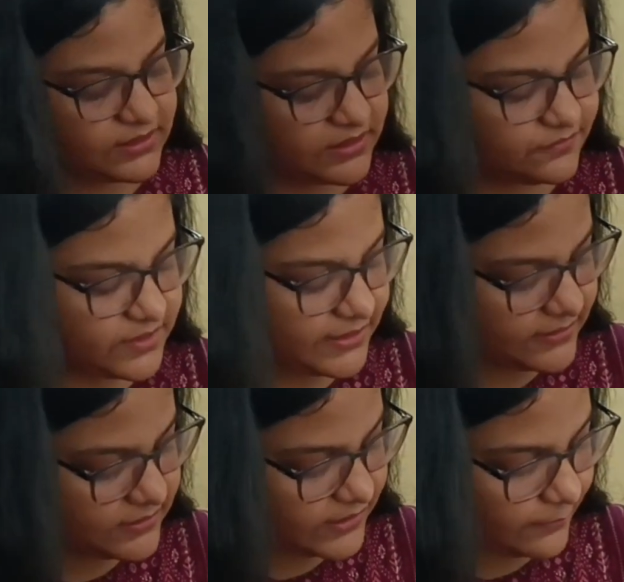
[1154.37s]
Here we
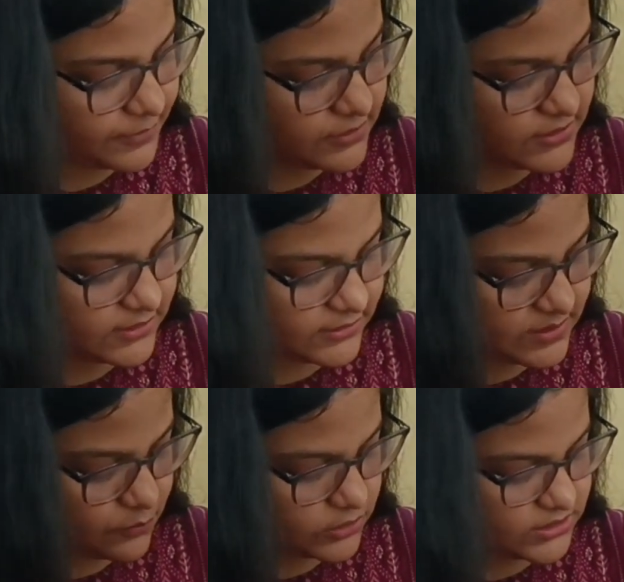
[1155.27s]
get the capital T and the
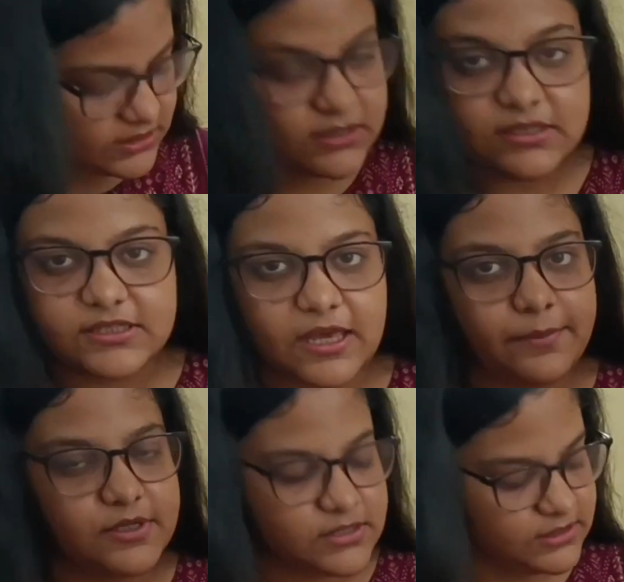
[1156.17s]
small t,
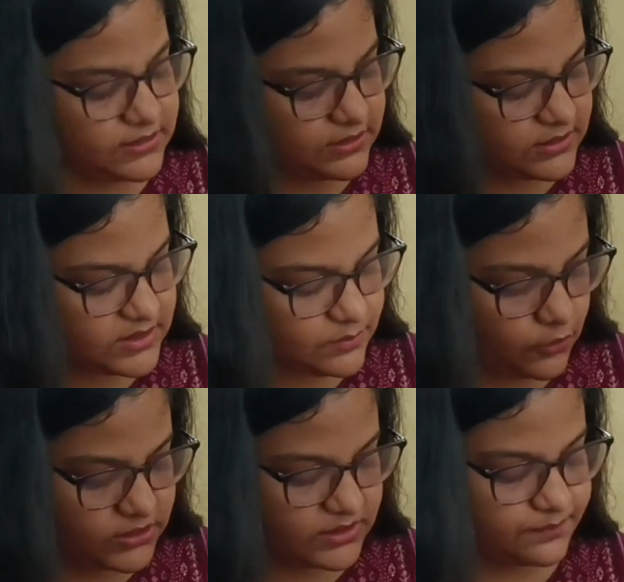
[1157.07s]
capital T and the small
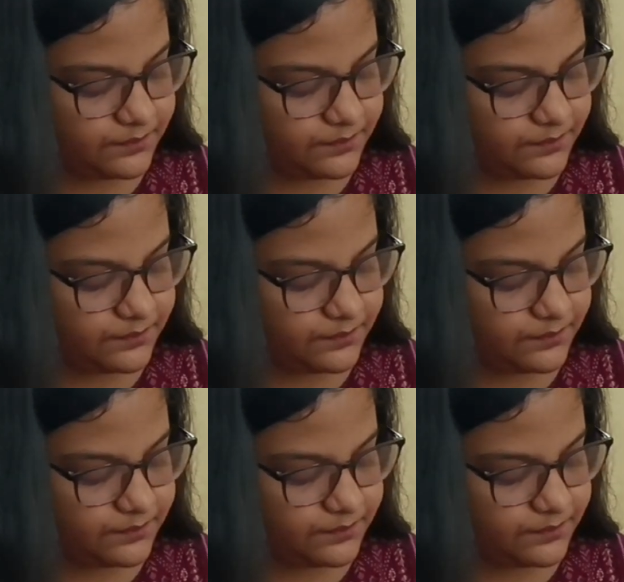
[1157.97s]
t.